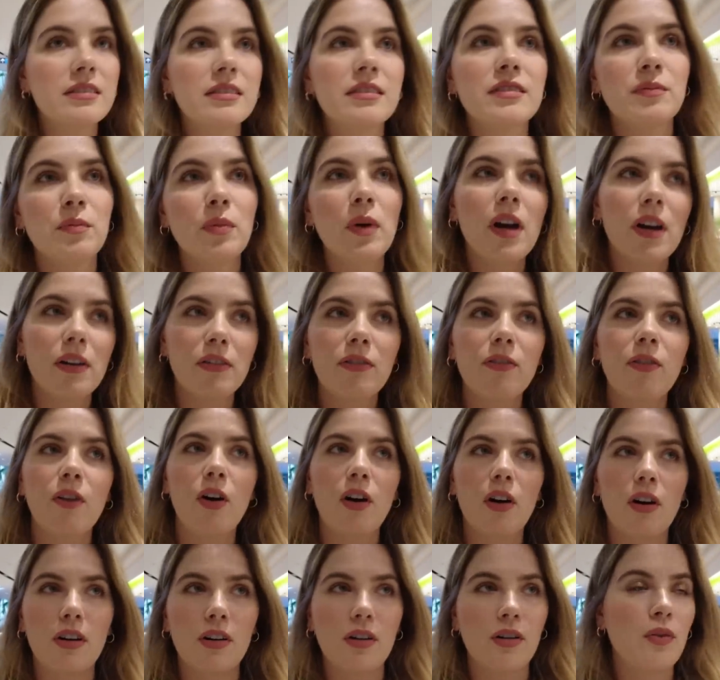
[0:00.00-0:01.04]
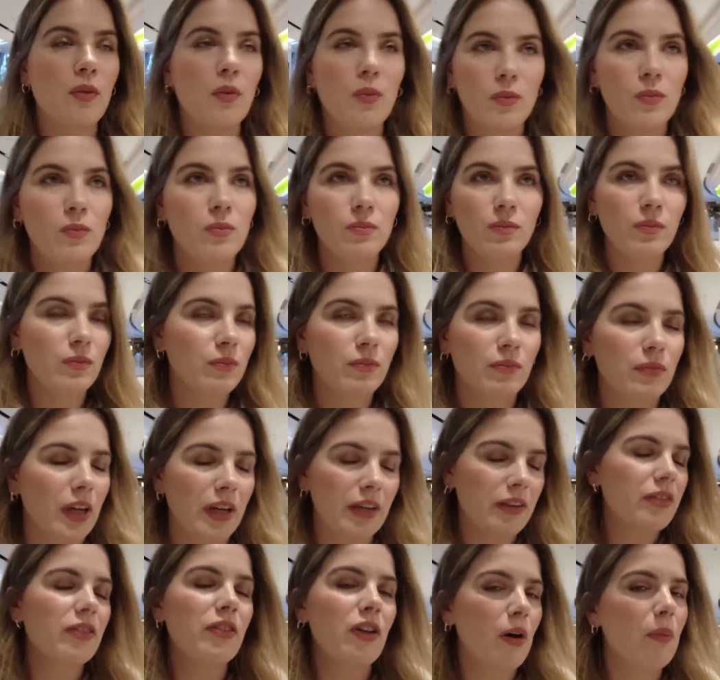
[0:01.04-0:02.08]
Is by far
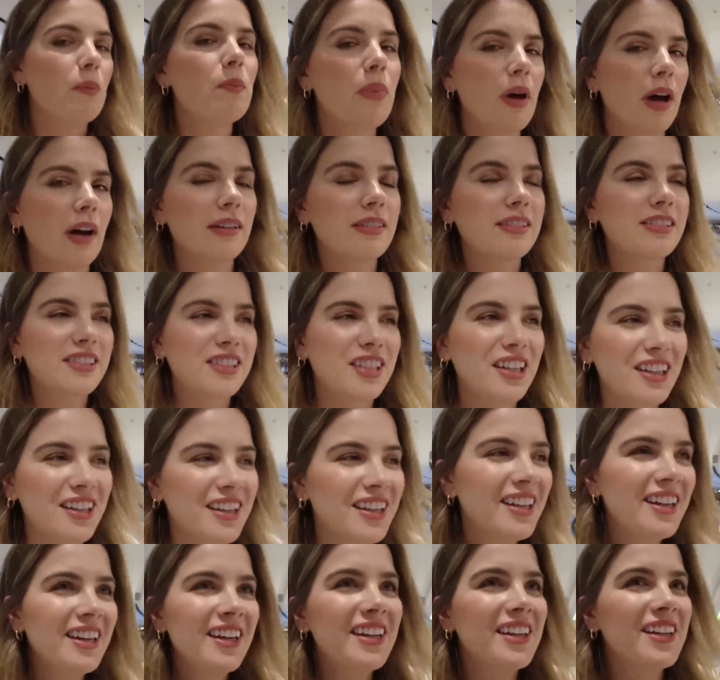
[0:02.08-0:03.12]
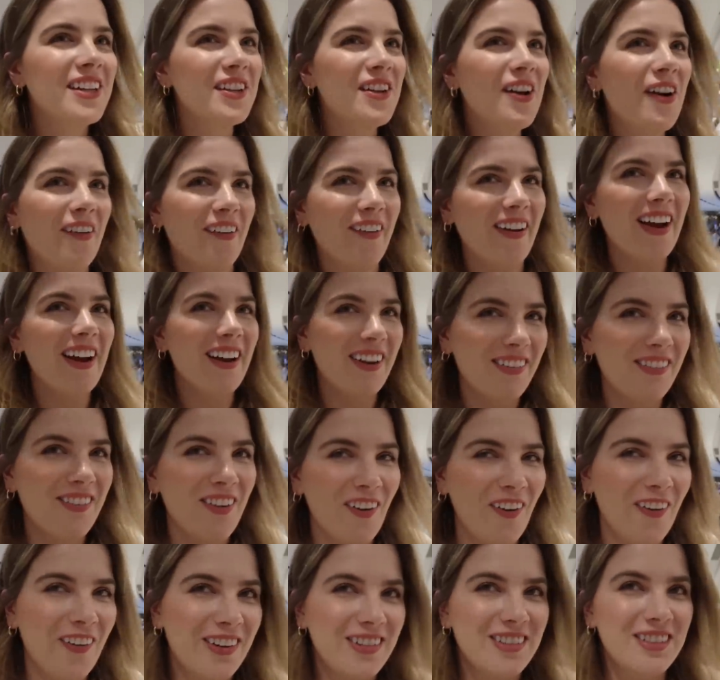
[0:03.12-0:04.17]
like the best, you know,
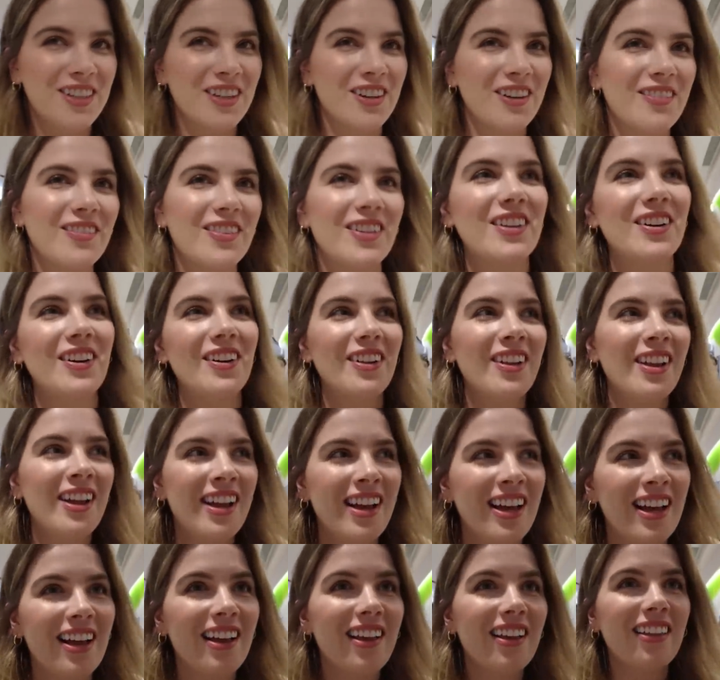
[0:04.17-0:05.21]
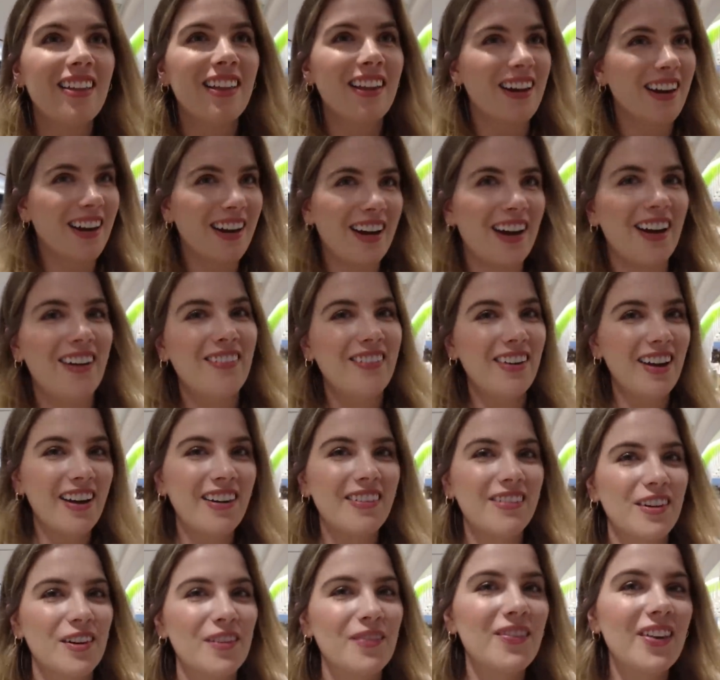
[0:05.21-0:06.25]
airport terminal that I have
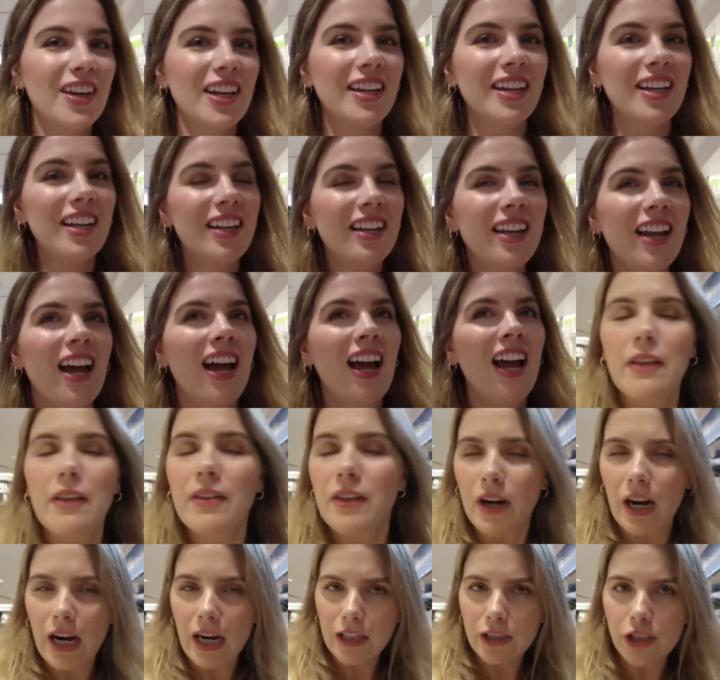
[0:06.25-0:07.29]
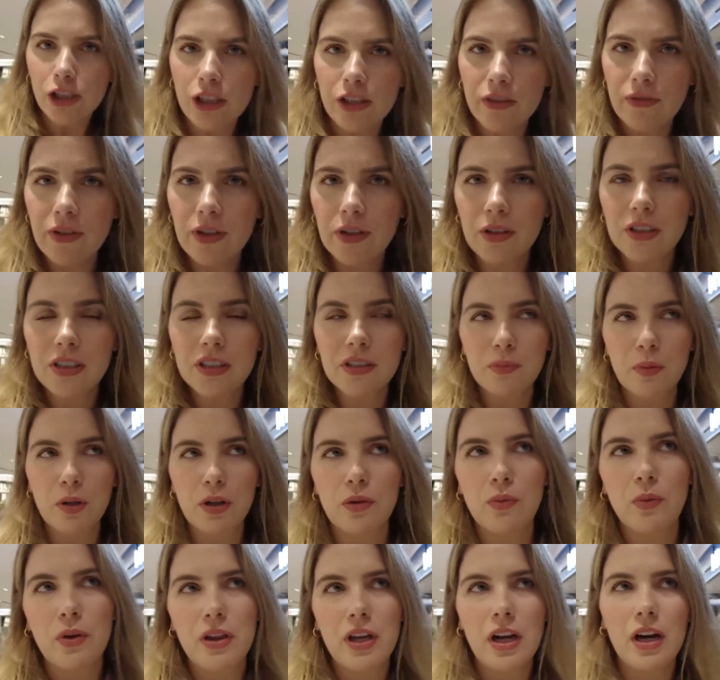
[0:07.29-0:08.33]
ever been in. And they're actually very
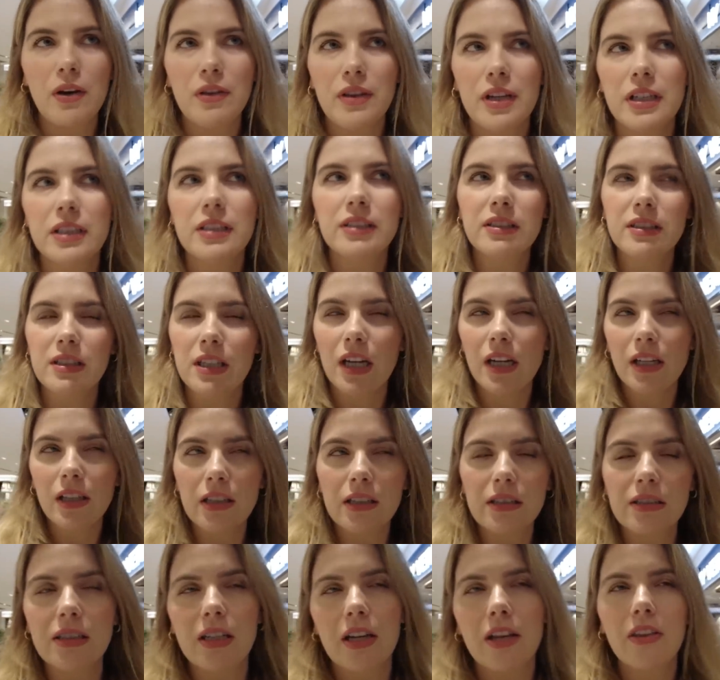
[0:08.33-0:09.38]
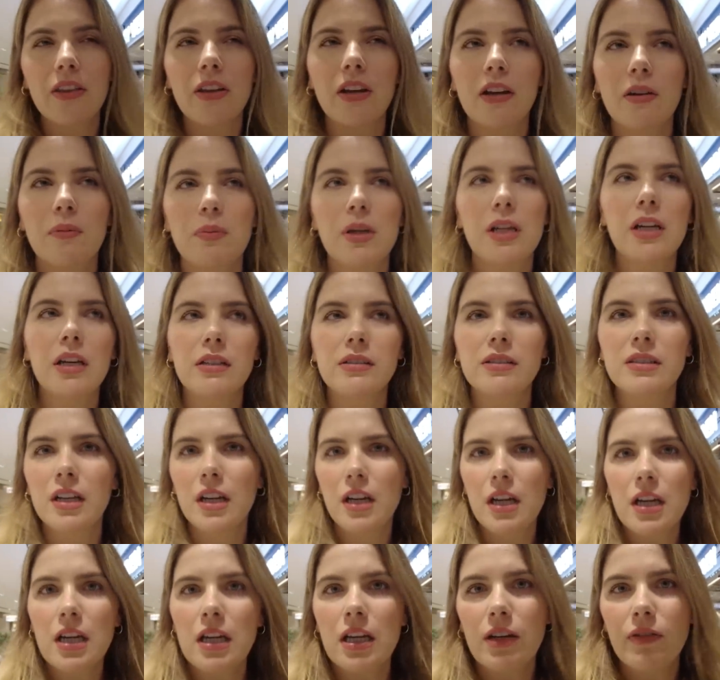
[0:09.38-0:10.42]
smart with how they design this, I think, because
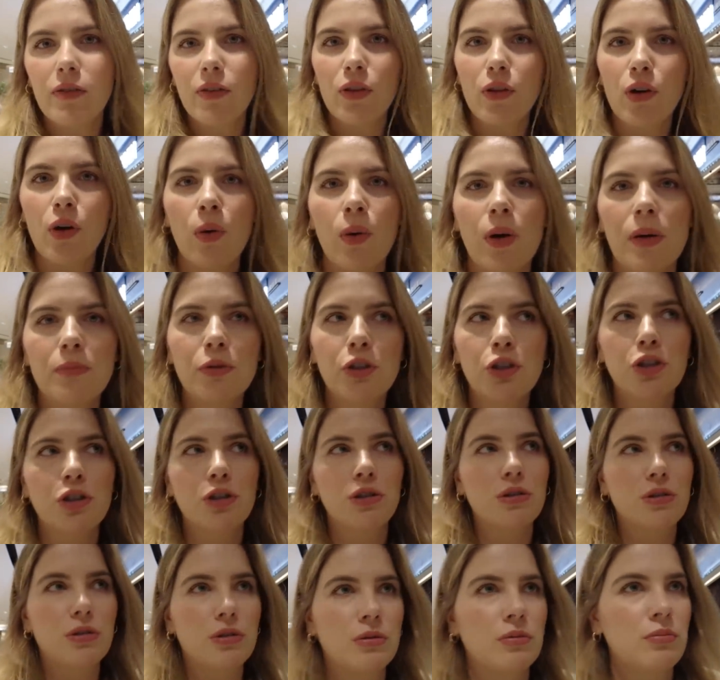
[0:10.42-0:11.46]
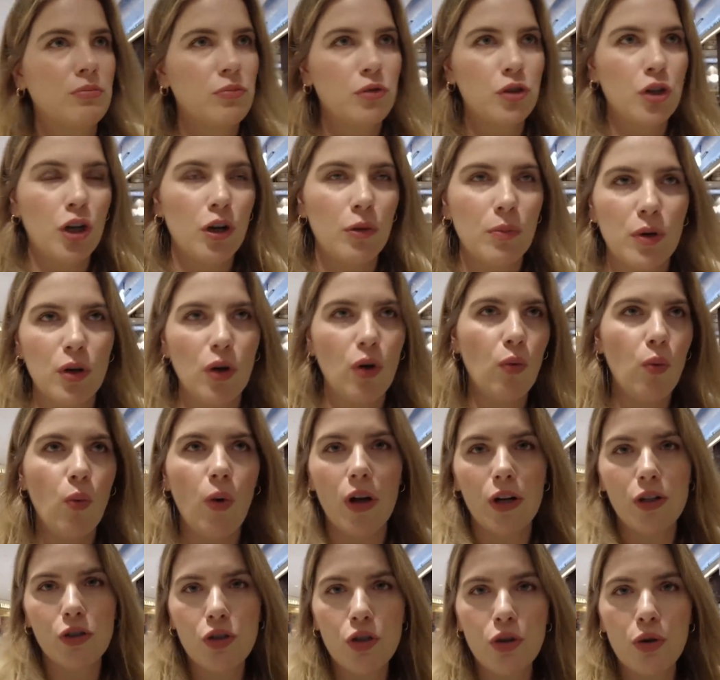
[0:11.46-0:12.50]
even though I'm sure Terminal
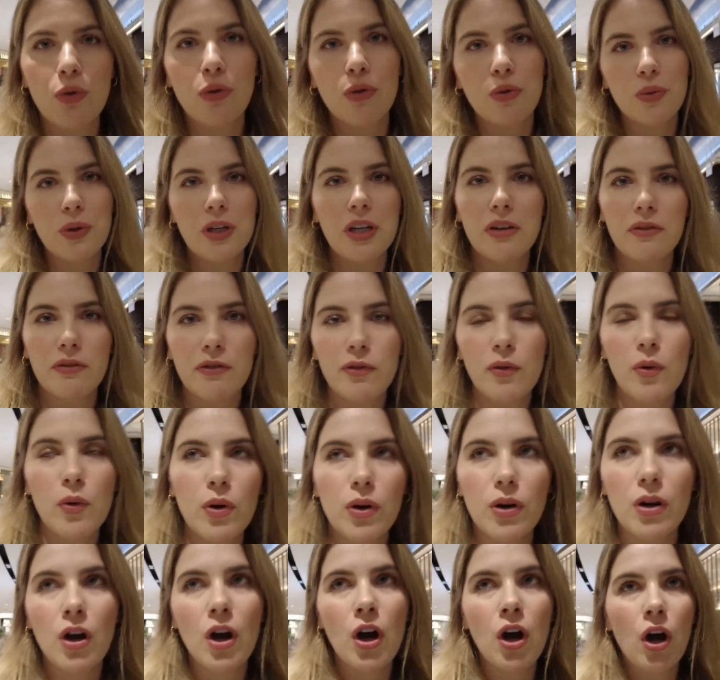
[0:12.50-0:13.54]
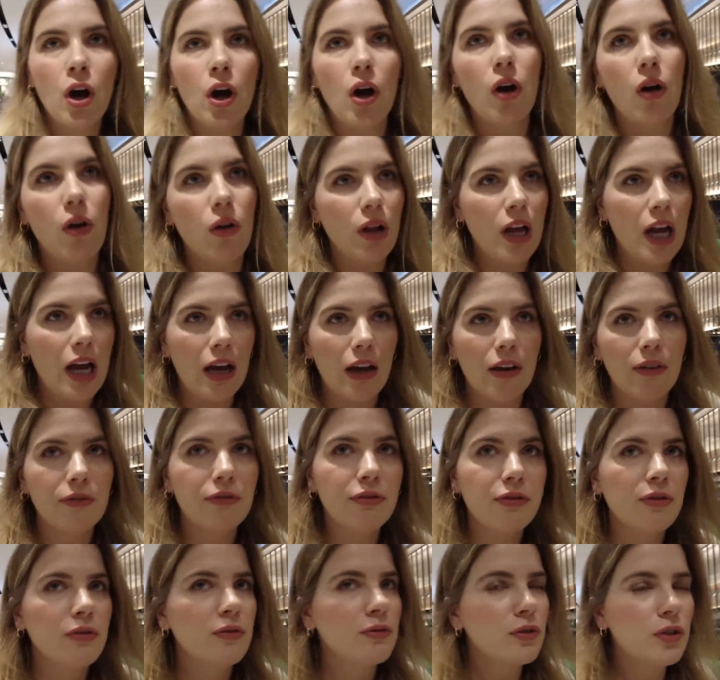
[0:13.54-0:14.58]
1, 2, 3, and 4 all have
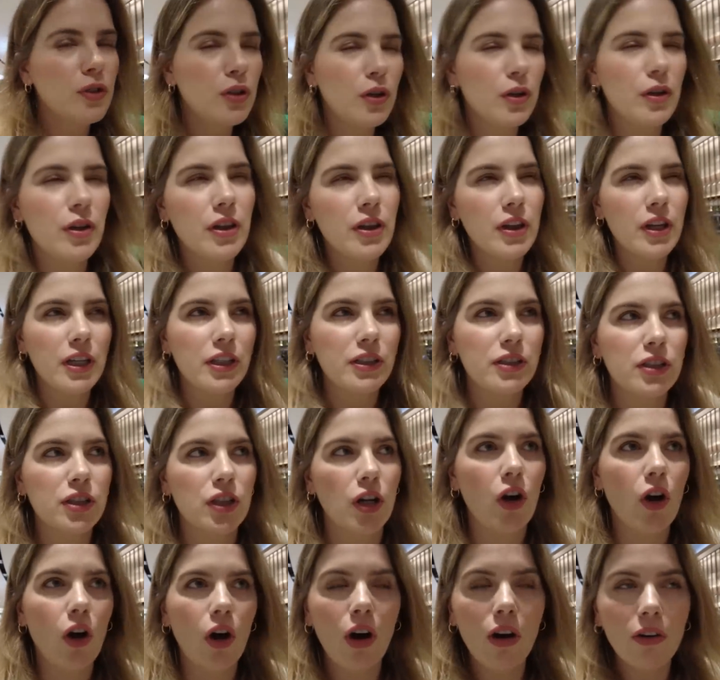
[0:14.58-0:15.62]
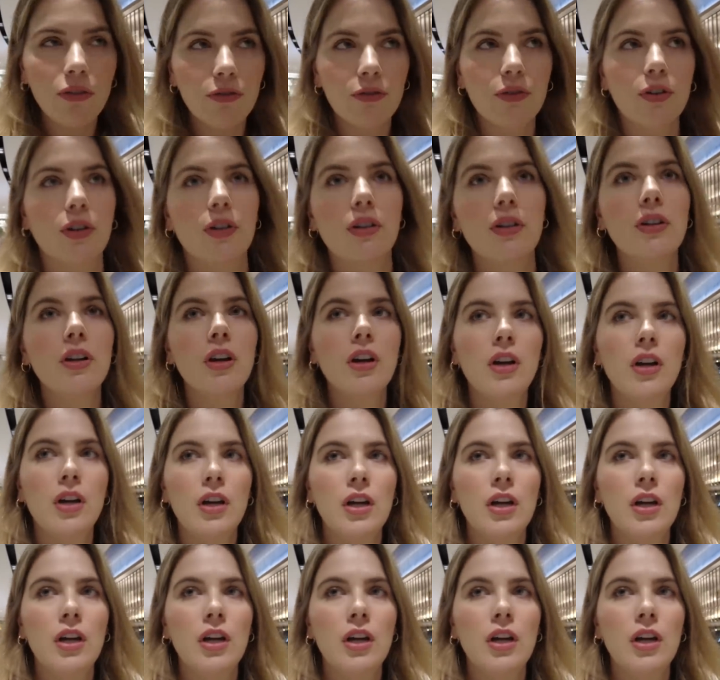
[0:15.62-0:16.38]
good things to offer,